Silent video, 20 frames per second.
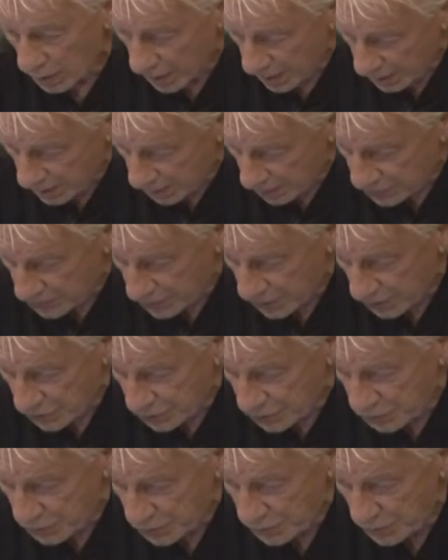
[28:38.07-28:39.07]
It does not
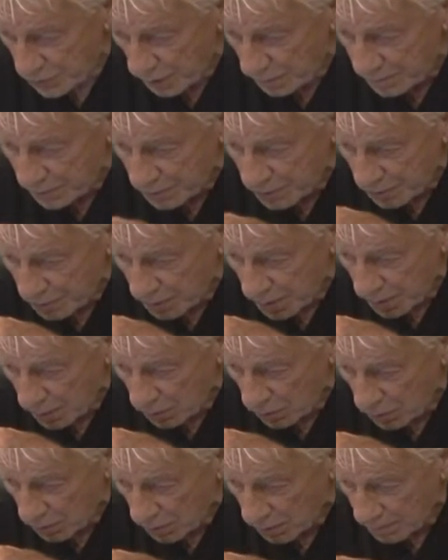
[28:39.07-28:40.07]
shoot up into my
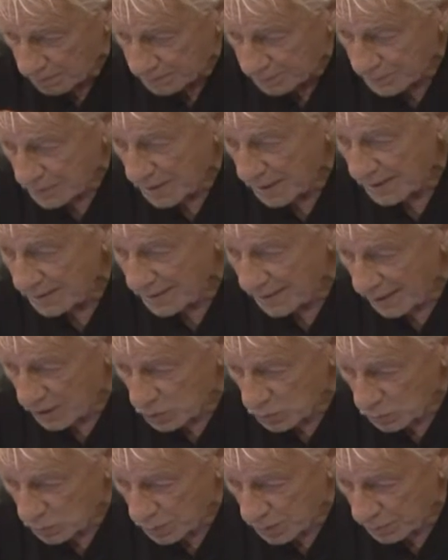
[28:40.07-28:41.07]
arm. That's
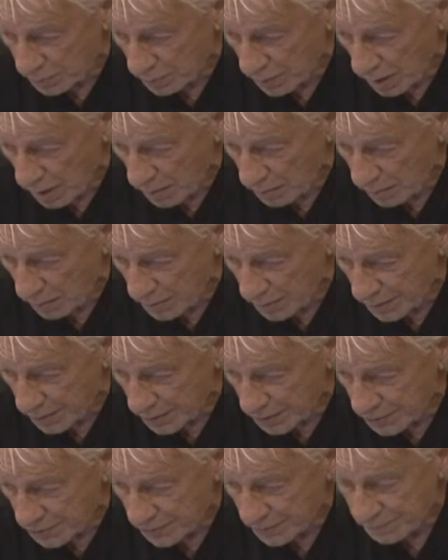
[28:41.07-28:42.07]
where the problem is.